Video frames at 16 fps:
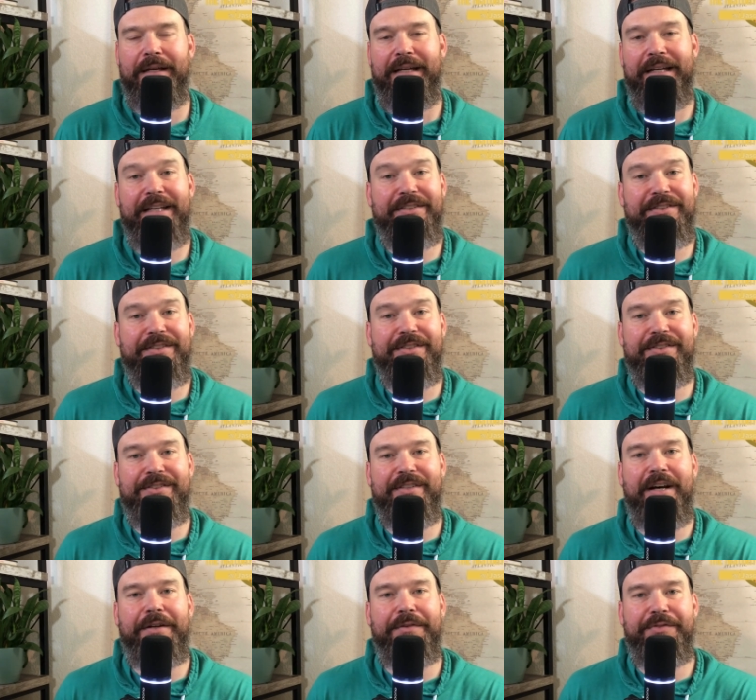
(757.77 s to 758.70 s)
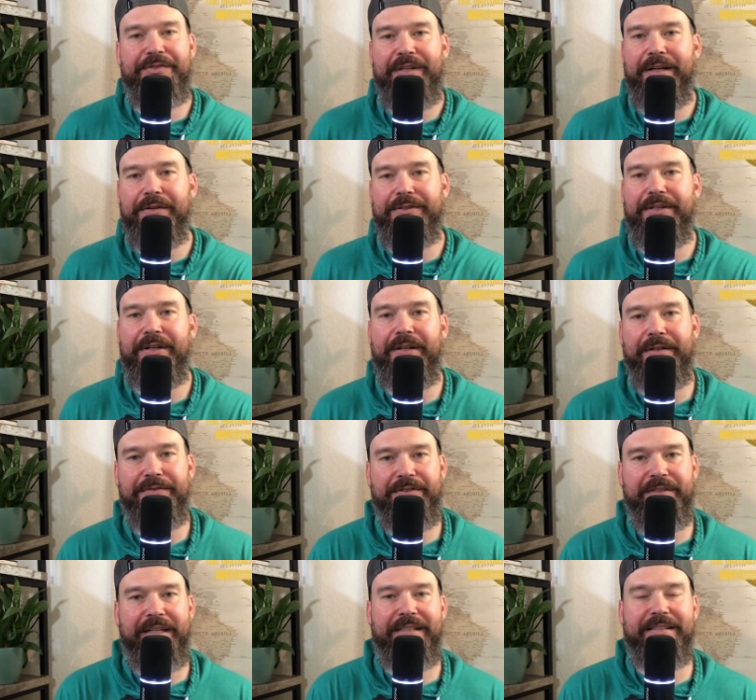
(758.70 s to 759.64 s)
It's the son of Secretary of
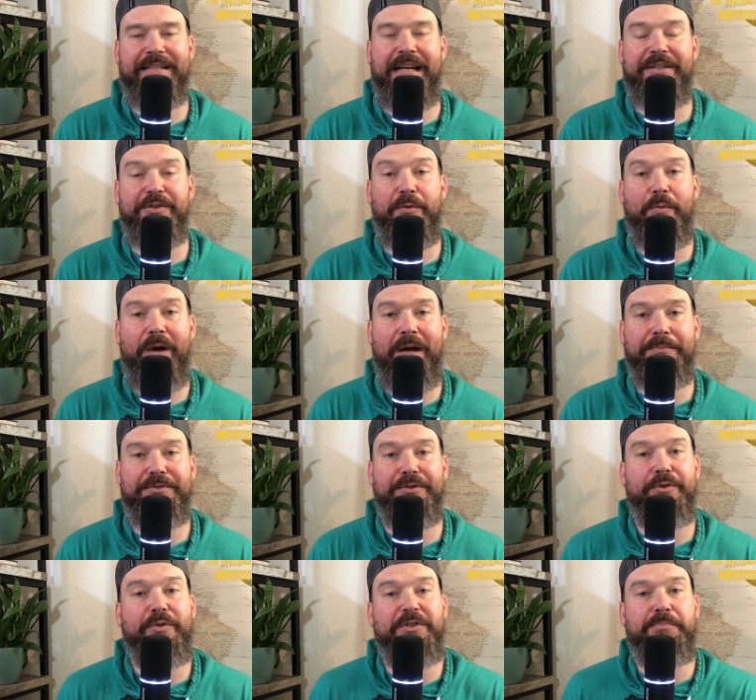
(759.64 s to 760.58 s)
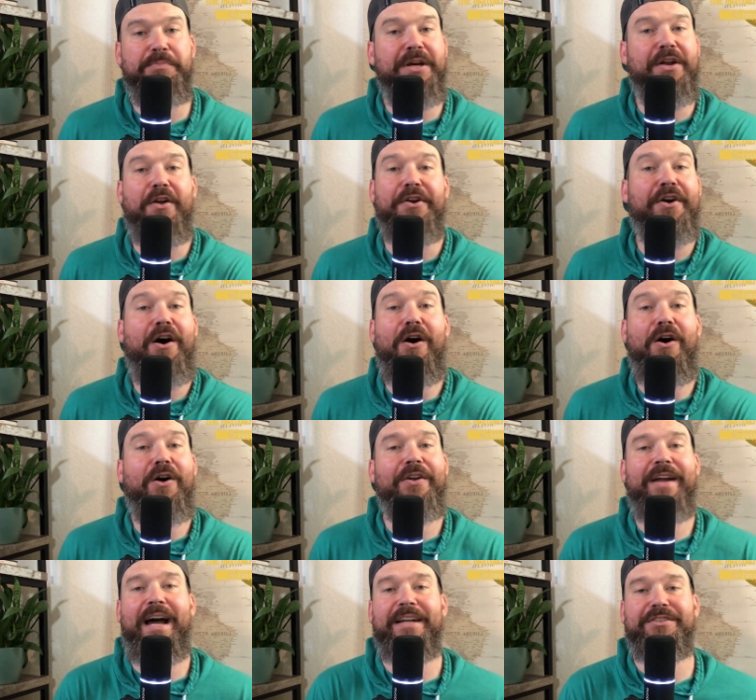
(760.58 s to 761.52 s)
State Daniel Webster, who has been on an
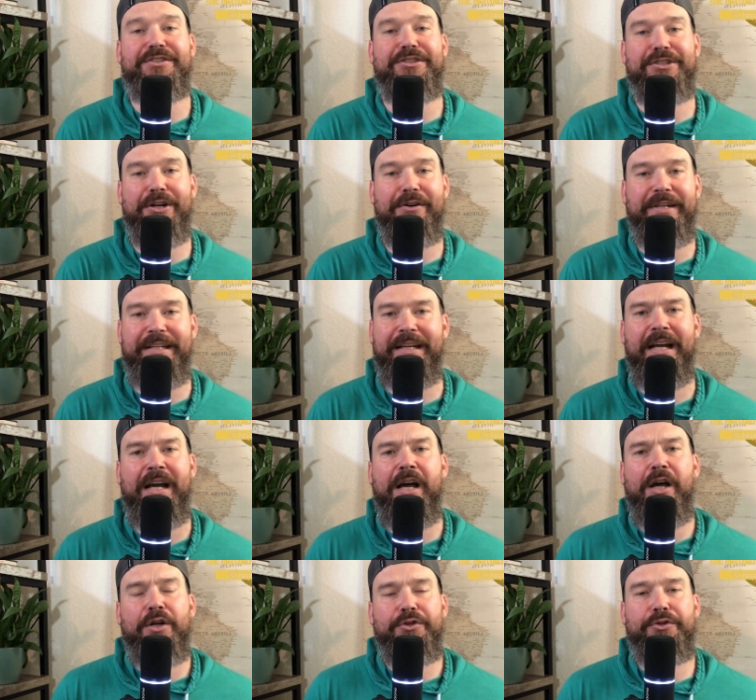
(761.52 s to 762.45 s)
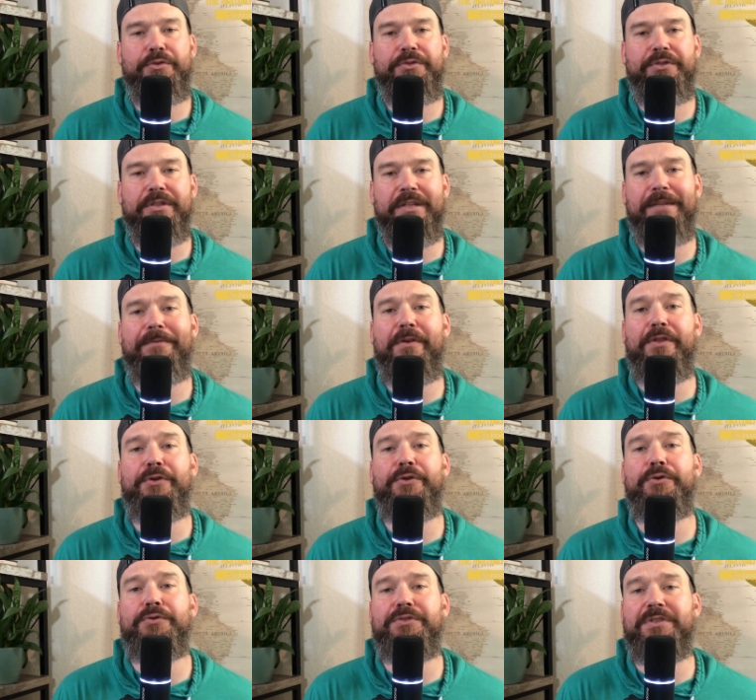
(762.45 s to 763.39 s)
all-night journey to deliver the
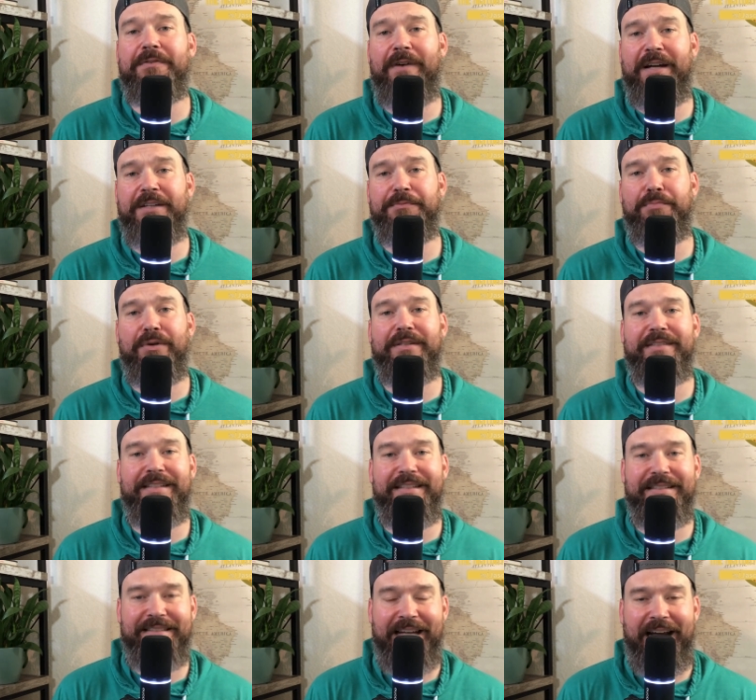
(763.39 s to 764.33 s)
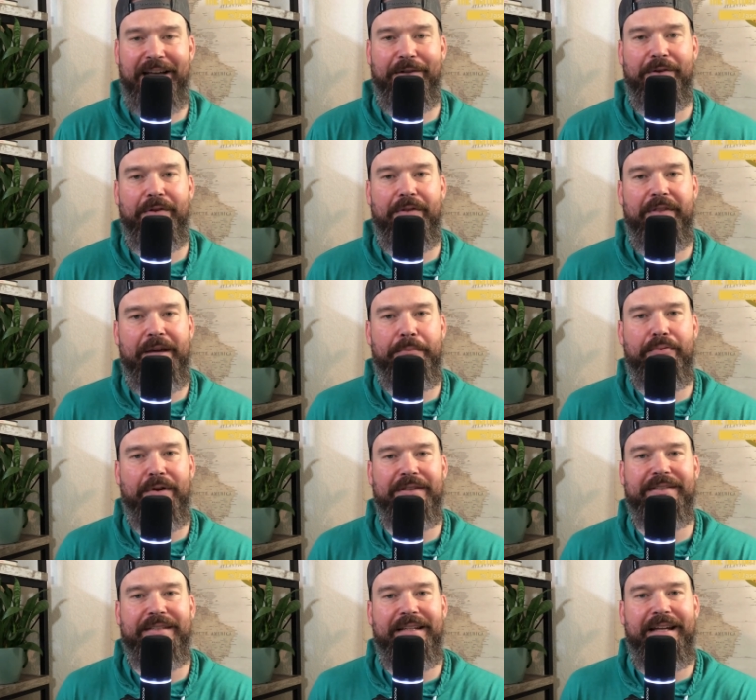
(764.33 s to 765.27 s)
news to Vice President Tyler that
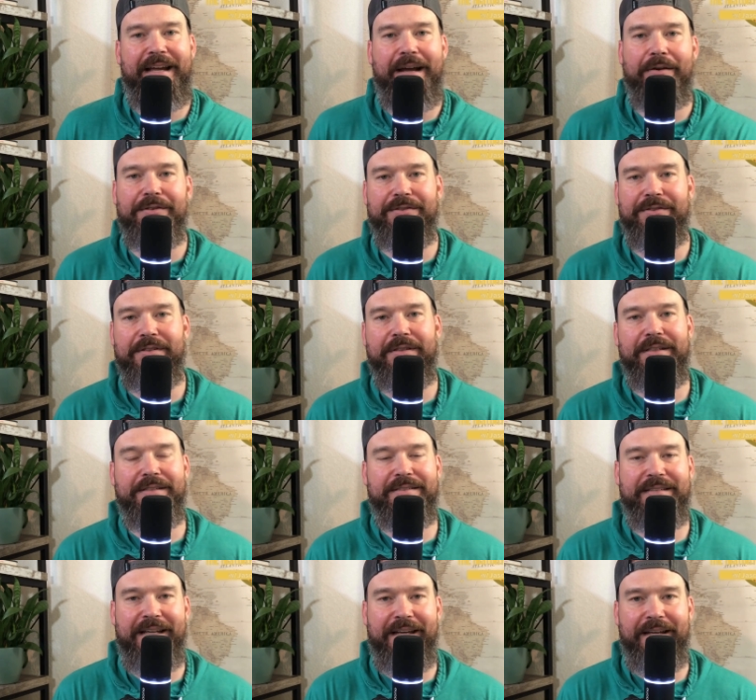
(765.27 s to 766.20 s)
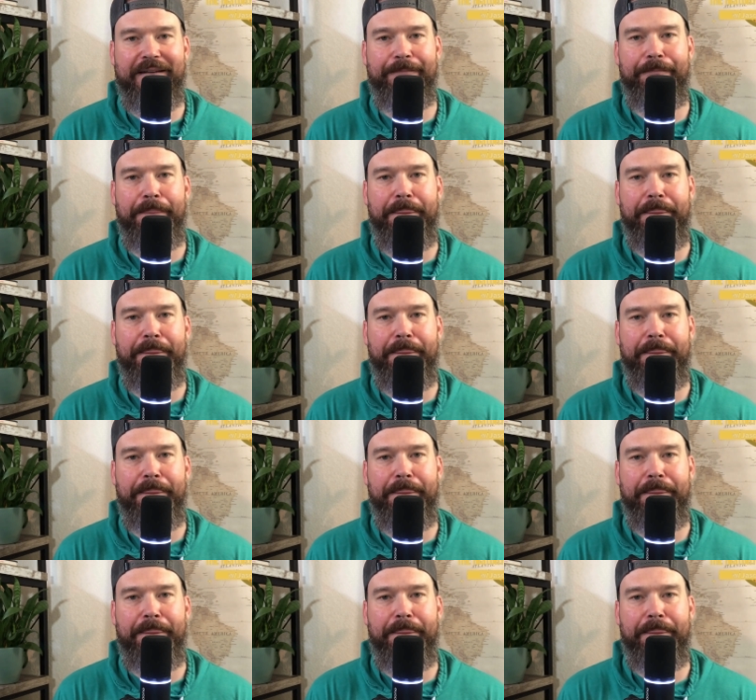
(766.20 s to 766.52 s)
President Harrison is dead.